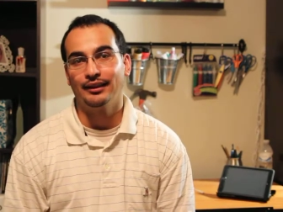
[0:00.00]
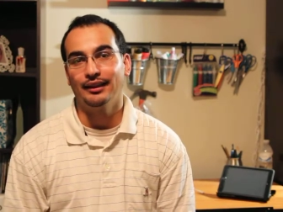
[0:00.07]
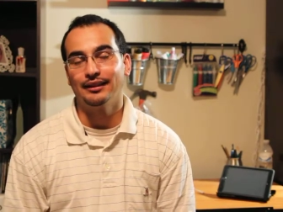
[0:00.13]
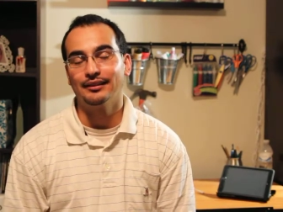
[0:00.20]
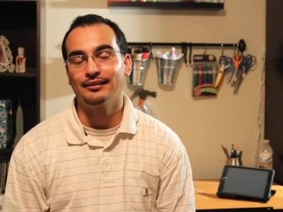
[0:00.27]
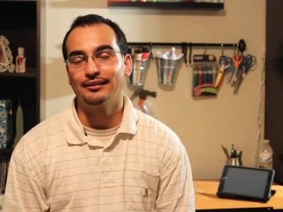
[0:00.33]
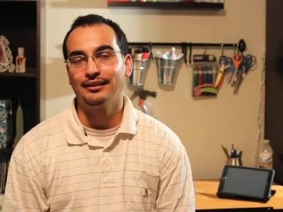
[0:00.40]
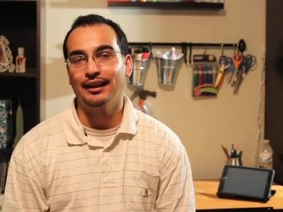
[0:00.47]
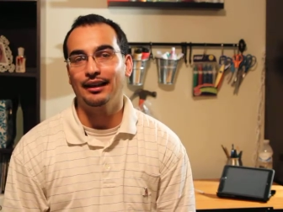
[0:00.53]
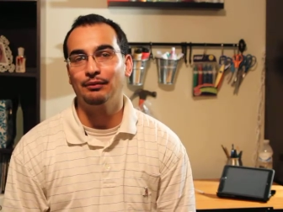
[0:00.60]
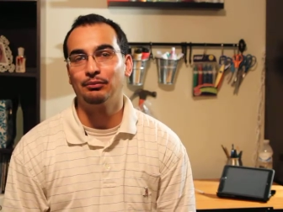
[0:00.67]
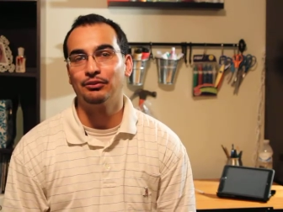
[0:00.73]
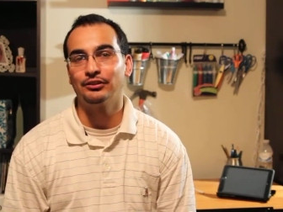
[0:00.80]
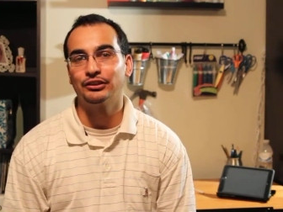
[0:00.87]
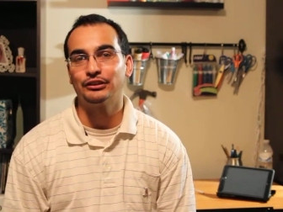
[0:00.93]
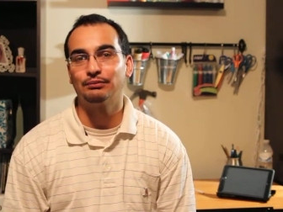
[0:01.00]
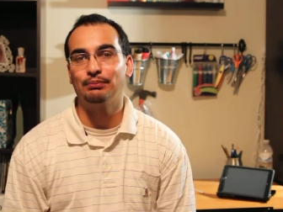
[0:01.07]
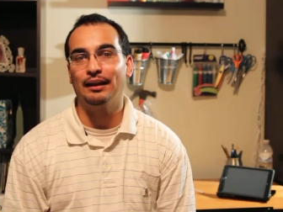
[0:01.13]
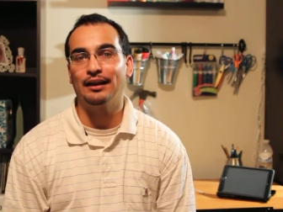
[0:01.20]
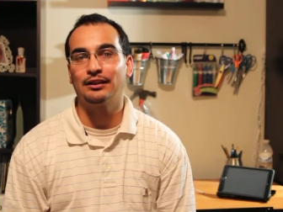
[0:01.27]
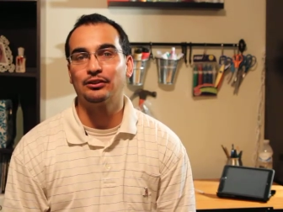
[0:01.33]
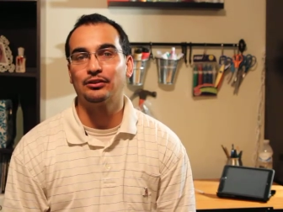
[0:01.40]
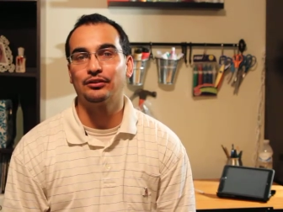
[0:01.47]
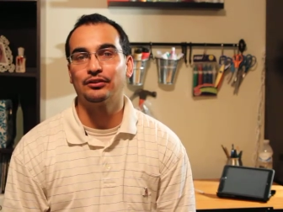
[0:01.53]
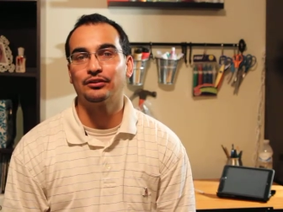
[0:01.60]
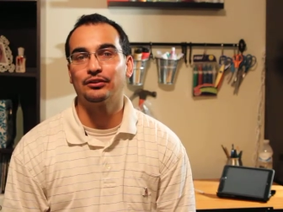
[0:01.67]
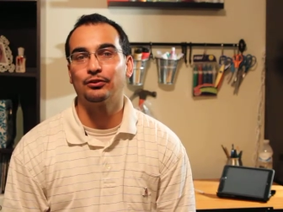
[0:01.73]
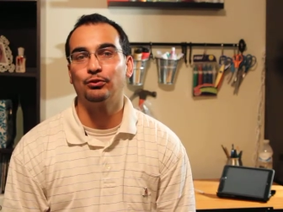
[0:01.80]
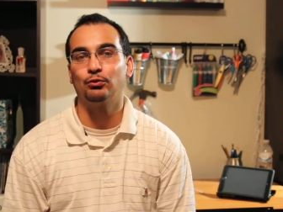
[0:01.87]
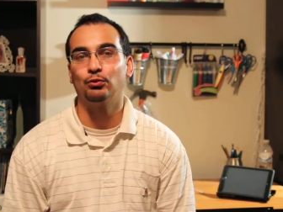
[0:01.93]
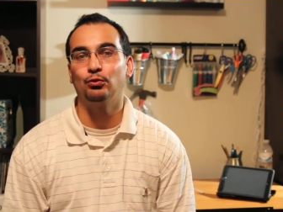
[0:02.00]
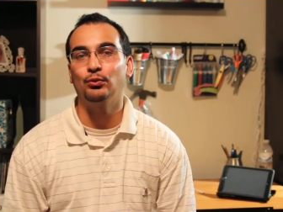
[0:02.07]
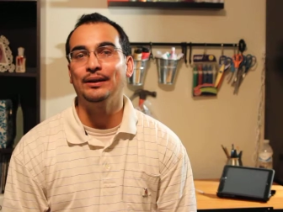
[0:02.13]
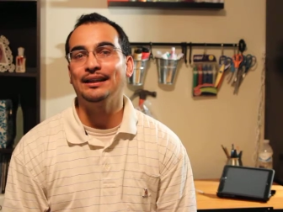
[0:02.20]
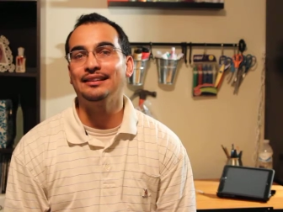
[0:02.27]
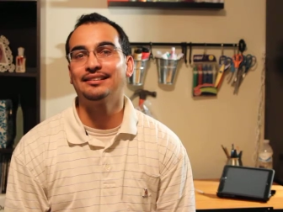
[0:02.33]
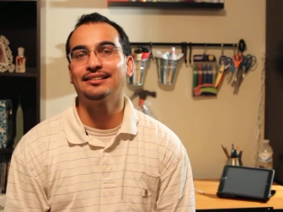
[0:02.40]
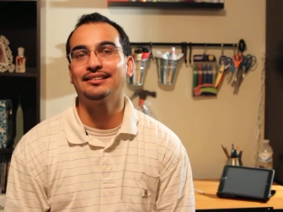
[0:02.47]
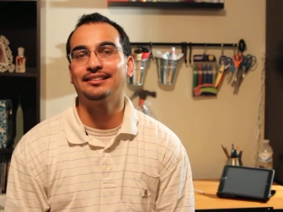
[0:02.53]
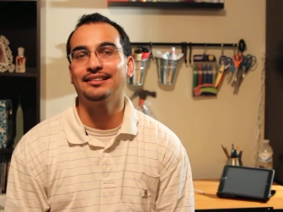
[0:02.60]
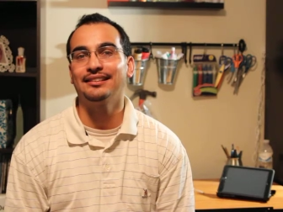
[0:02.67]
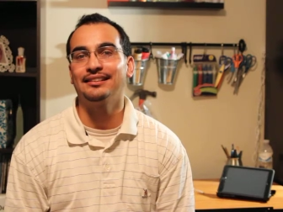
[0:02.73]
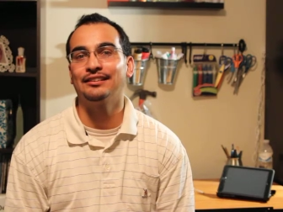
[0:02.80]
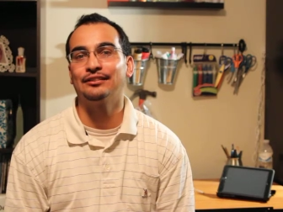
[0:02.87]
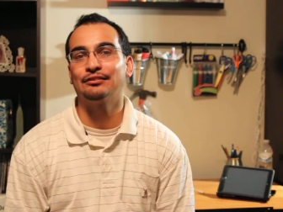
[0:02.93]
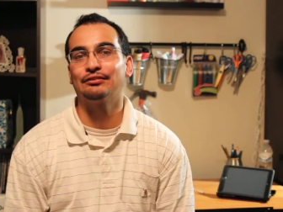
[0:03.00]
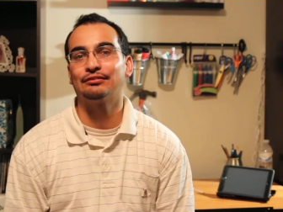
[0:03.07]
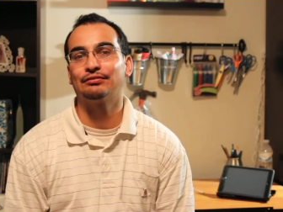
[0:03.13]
In the same respect, we sin